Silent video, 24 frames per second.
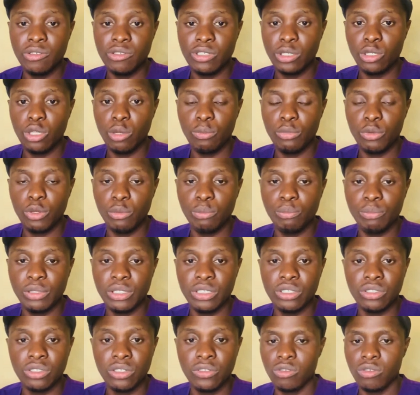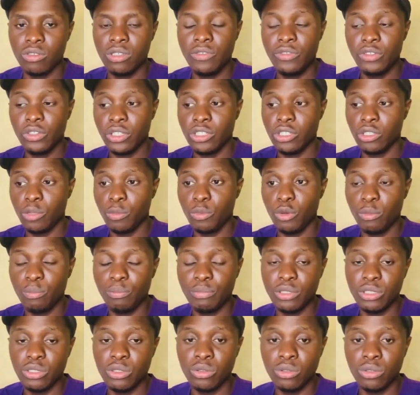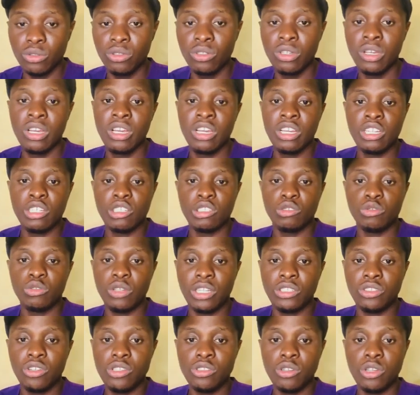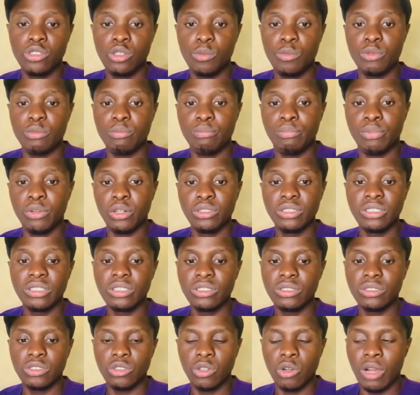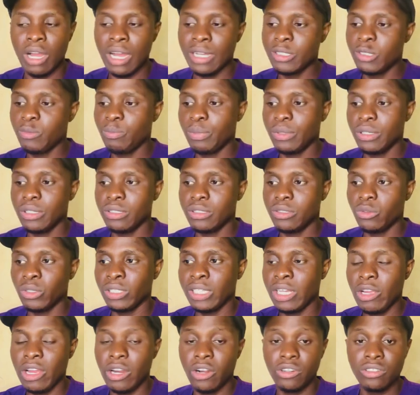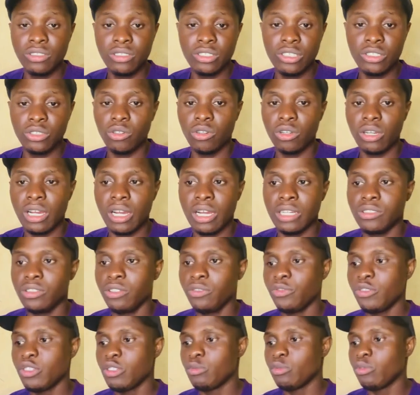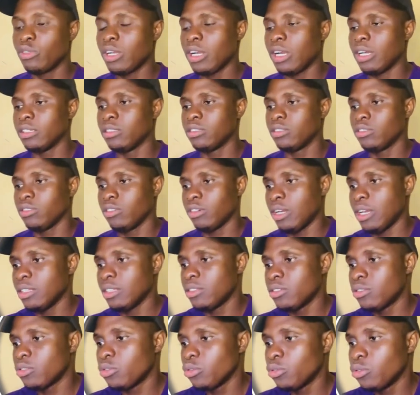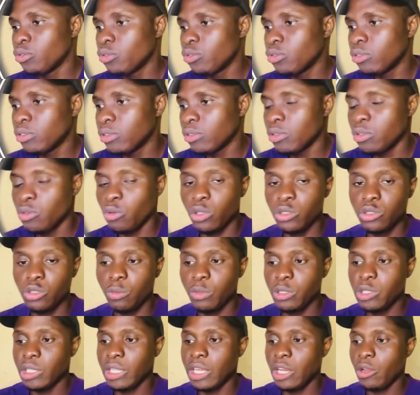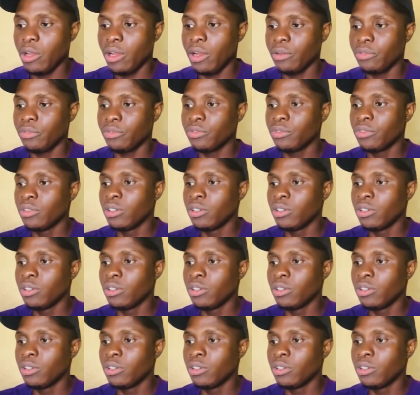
to set up your pixel. If you don't set up your pixel, you are just going to be burning your ad spend, whether you're running TikTok ads or Facebook ads. All right, so you want to make sure that you have